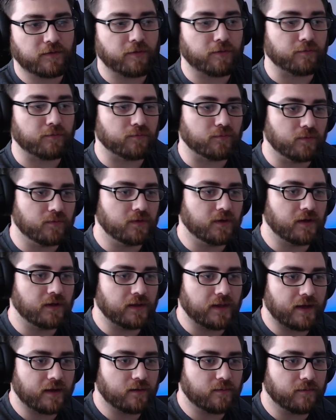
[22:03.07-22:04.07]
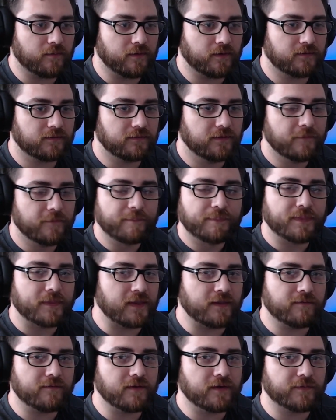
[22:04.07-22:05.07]
through the Clockworks,
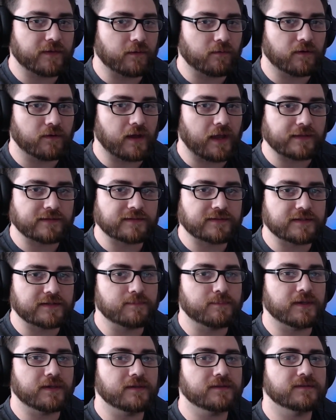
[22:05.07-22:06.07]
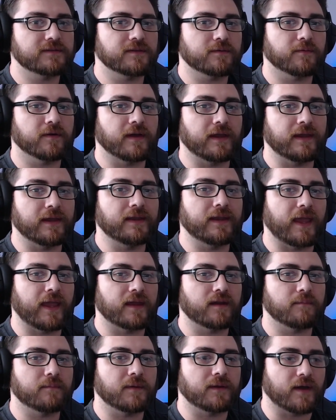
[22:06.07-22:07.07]
even if they were SCPs that were
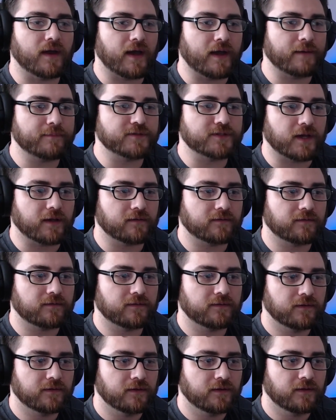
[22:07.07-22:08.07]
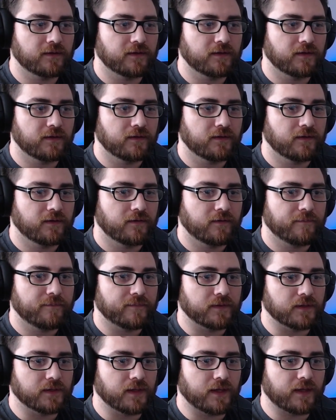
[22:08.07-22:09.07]
inanimate objects,
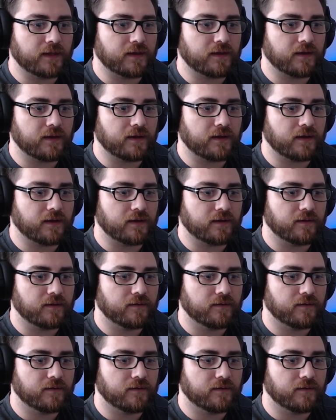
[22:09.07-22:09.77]
like the